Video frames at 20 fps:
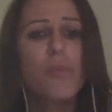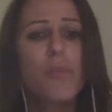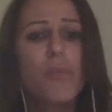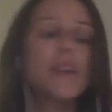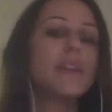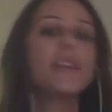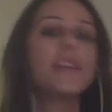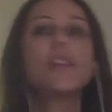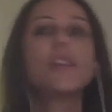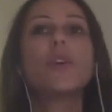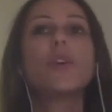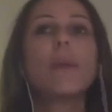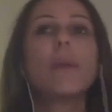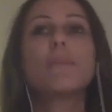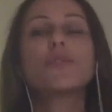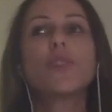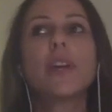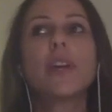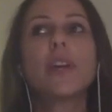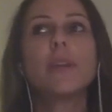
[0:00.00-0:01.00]
but,
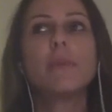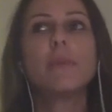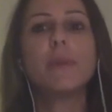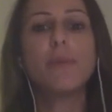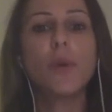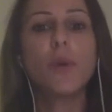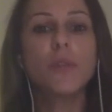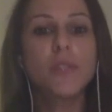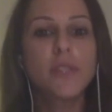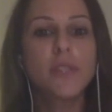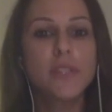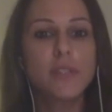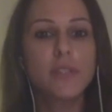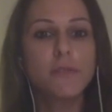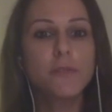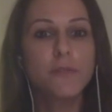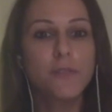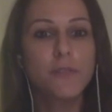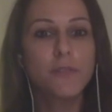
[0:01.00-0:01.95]
I'm trying to be positive.